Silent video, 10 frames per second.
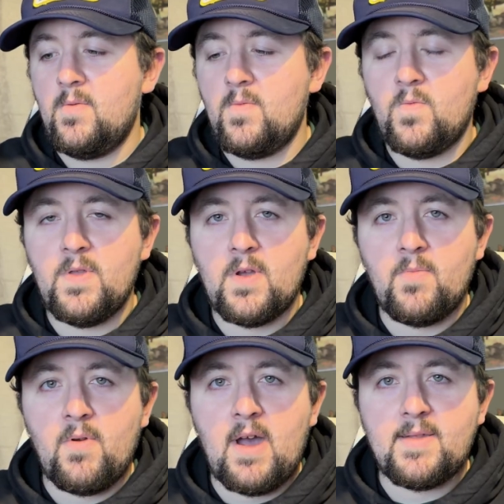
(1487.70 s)
with our
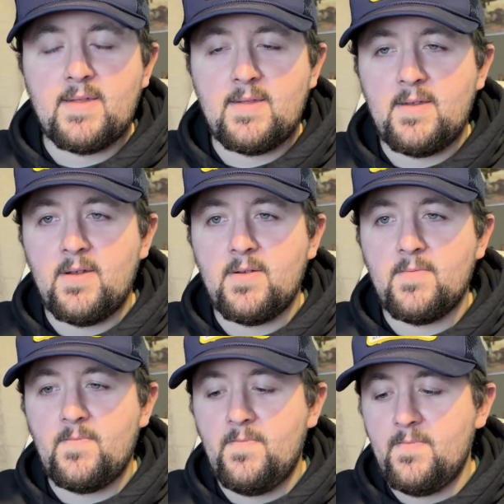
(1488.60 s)
process here.
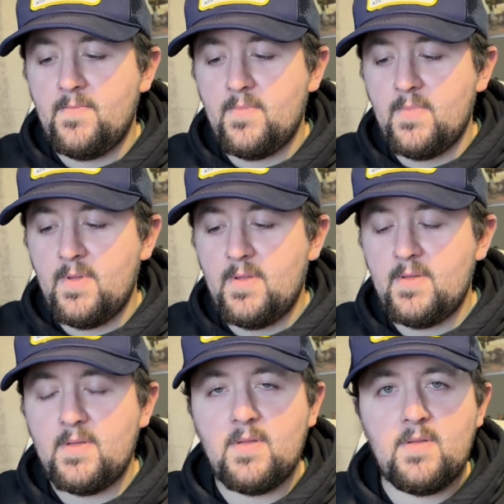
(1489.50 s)

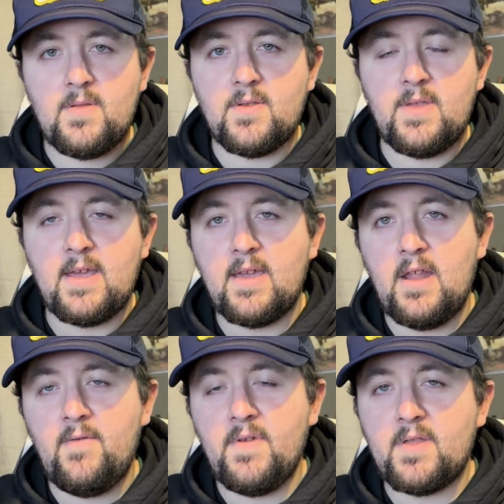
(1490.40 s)
So that kind
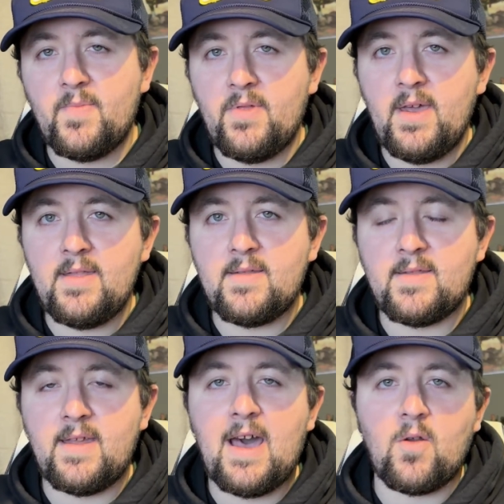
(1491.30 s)
of explains
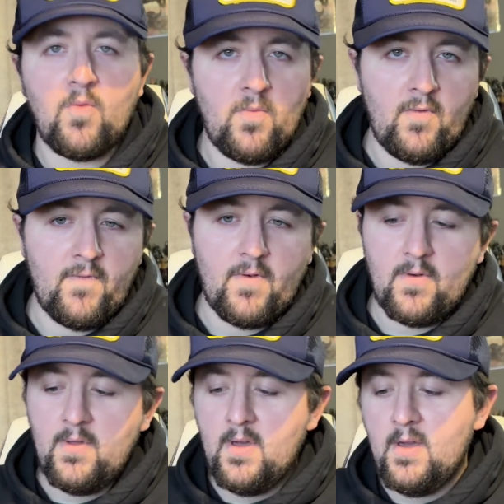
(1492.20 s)
stock removal.
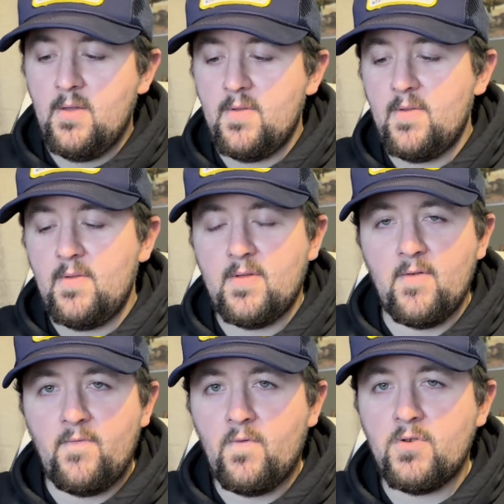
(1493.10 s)
So
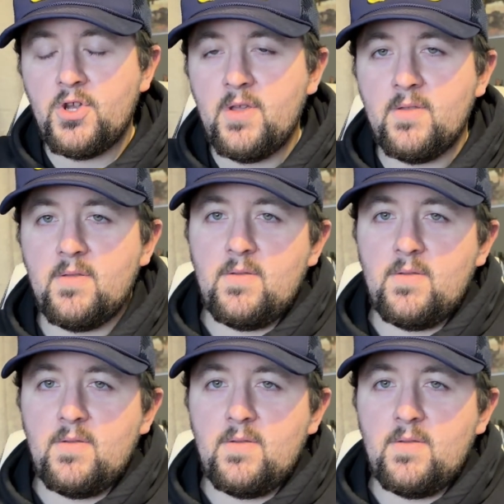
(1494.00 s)
forging,